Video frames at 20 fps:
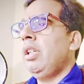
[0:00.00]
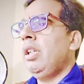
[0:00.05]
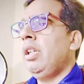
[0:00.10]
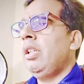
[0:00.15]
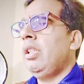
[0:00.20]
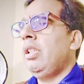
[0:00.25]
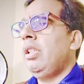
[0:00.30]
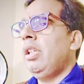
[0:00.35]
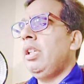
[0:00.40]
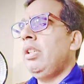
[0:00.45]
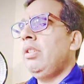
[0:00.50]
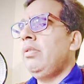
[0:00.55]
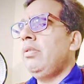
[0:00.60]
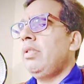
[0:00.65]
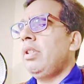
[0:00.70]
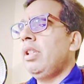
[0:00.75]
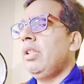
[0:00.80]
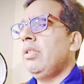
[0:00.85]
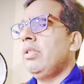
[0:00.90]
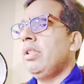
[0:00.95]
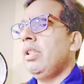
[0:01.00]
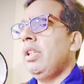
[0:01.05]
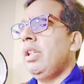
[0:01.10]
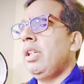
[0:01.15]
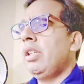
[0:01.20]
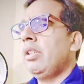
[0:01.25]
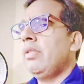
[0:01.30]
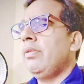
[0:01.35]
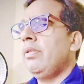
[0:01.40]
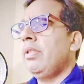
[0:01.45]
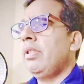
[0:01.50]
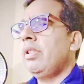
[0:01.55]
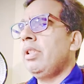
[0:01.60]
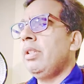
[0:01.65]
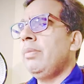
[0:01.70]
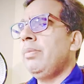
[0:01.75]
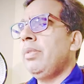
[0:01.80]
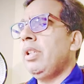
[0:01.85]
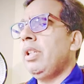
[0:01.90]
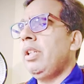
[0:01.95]
and then you can select, for
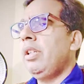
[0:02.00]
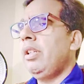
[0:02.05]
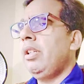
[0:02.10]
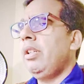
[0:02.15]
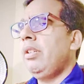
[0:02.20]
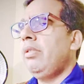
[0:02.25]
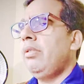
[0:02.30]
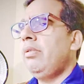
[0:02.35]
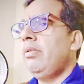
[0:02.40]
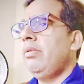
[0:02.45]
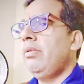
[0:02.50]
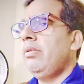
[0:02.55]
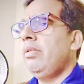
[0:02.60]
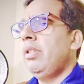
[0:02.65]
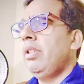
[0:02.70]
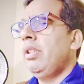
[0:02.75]
example, I need to